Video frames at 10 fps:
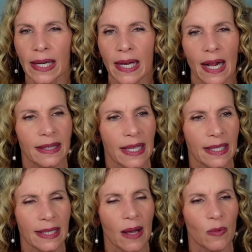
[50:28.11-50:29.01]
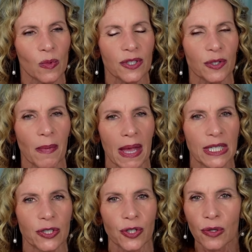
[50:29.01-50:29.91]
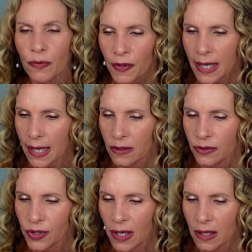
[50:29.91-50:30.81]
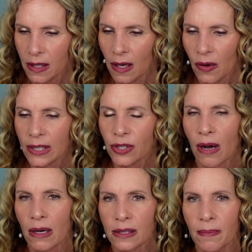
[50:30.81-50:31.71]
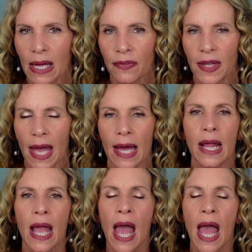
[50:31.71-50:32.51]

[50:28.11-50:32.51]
And I think that was maybe two videos ago. I talked about that.